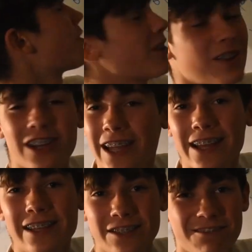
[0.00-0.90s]
we're going to look
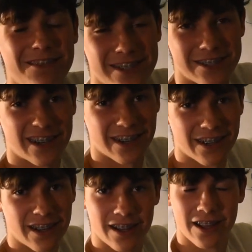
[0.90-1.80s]
at is a vision.
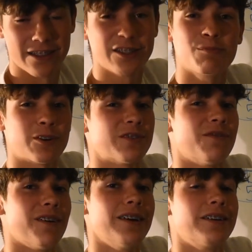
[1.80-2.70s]
This part's
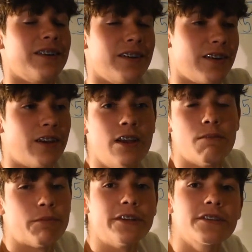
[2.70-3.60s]
fun.
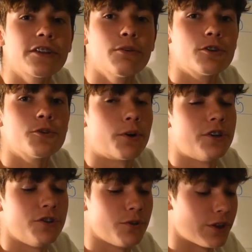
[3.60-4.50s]
Basically what you want
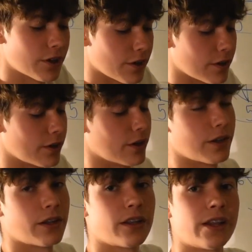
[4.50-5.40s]
to do here
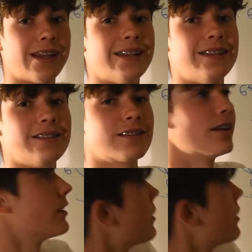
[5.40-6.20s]
is